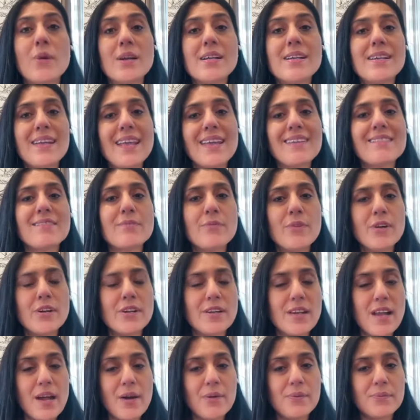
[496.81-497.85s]
what next
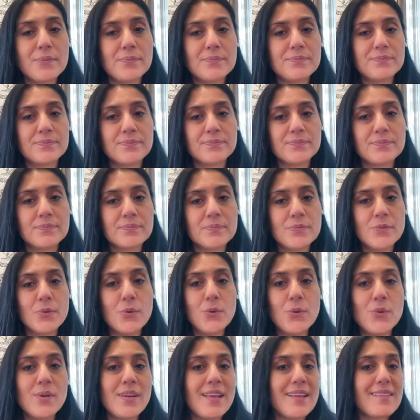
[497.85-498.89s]
what now
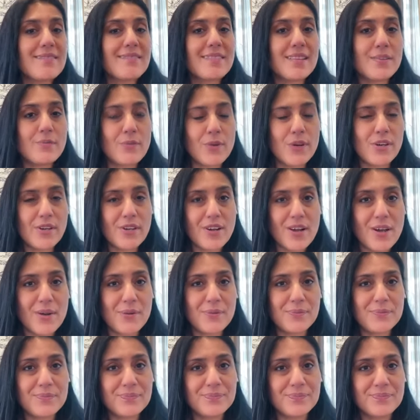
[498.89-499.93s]
who next and what
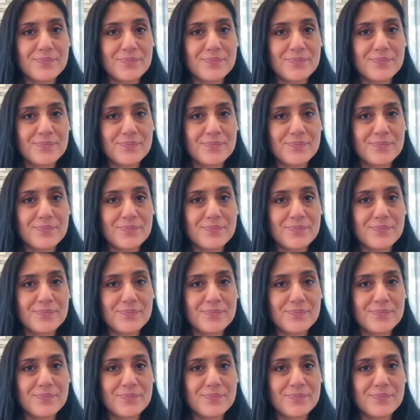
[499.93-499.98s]
now